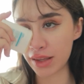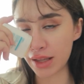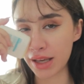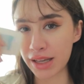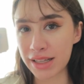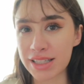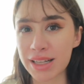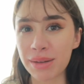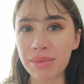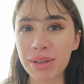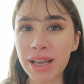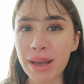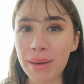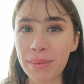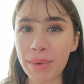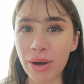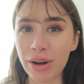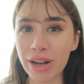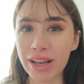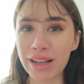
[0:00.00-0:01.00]
Like, something
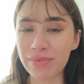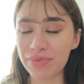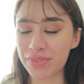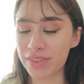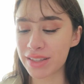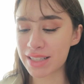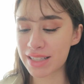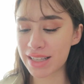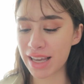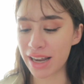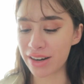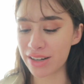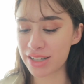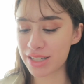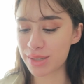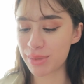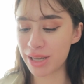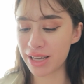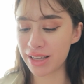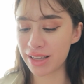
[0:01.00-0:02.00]
about it
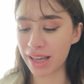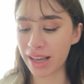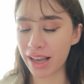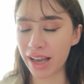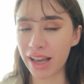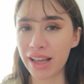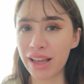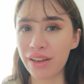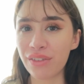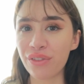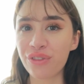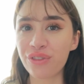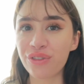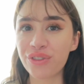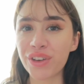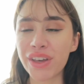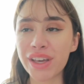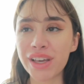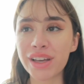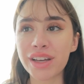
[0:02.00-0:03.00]
scares me. Like, it
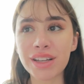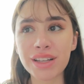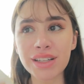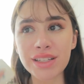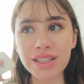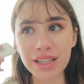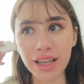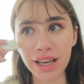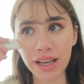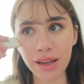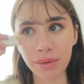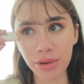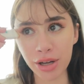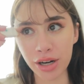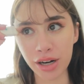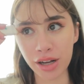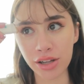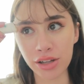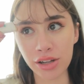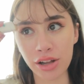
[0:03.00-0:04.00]
feels like I'm
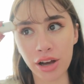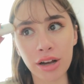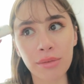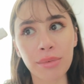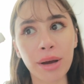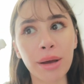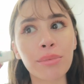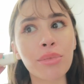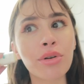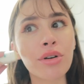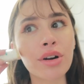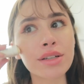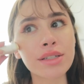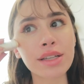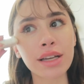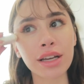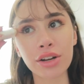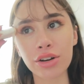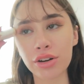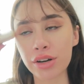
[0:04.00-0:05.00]
gonna clog my pores
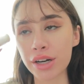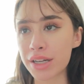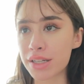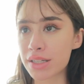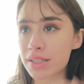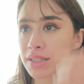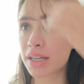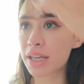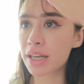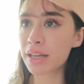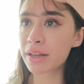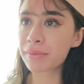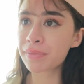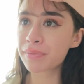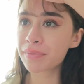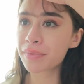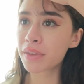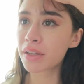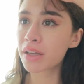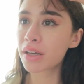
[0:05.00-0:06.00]
like crazy.
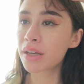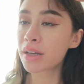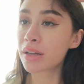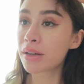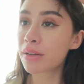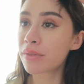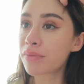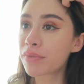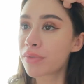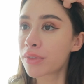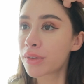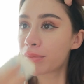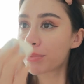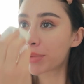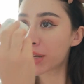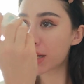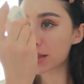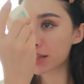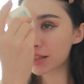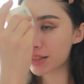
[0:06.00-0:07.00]

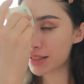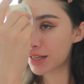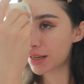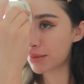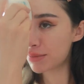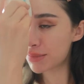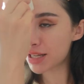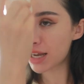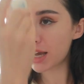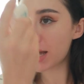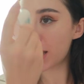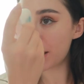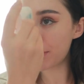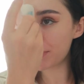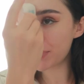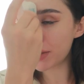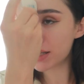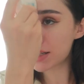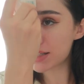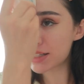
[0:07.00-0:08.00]
But at the same
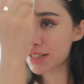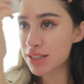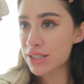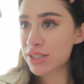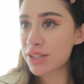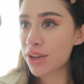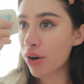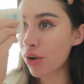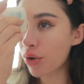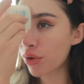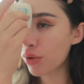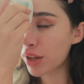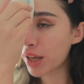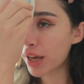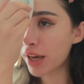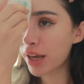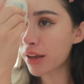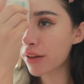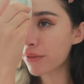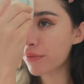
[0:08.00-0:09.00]
time, it's so,
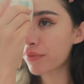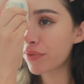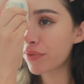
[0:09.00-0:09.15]
like,